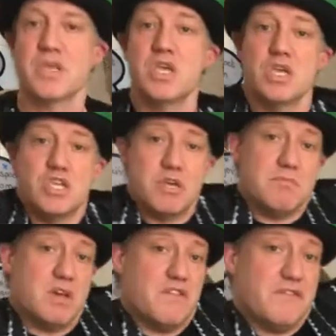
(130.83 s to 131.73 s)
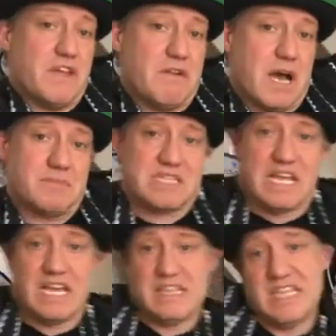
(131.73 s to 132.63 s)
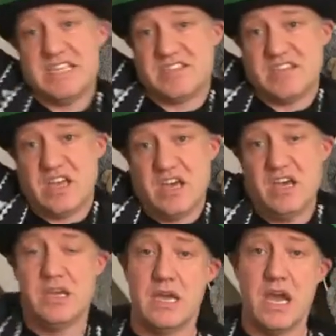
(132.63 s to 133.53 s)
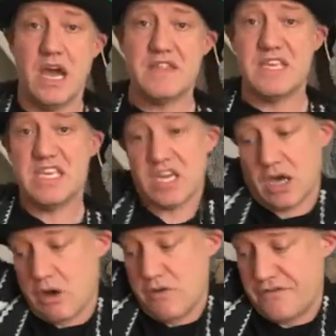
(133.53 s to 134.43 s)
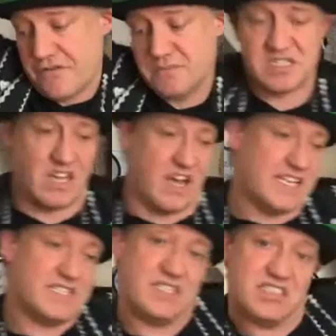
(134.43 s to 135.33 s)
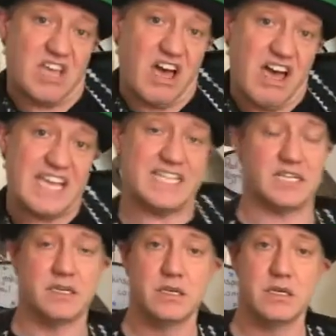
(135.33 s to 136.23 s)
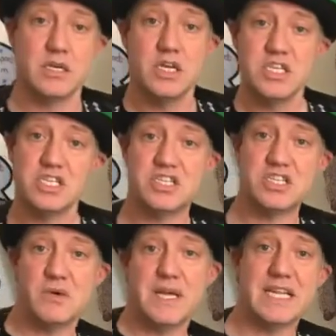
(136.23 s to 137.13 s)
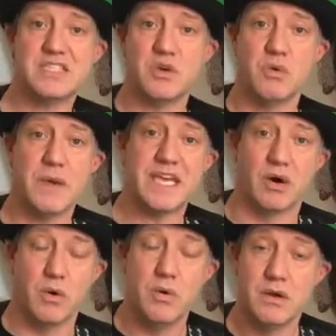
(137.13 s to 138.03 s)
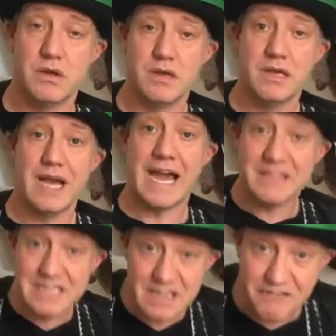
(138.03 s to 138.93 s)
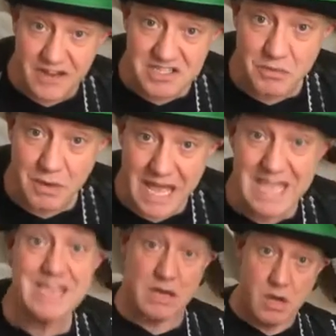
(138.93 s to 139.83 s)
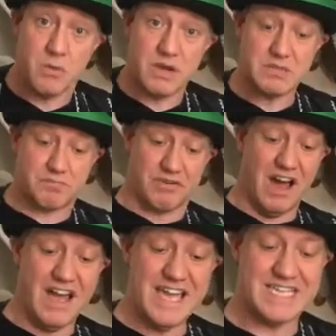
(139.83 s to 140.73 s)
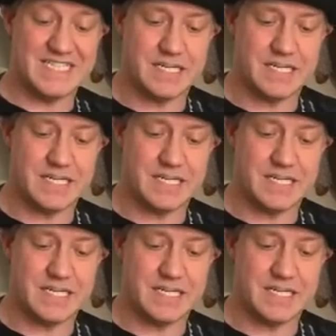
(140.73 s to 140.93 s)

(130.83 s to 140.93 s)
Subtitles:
You move your arms like this, sir, and then you go from side to side. You do a little wiggle, and then you floss away with pride.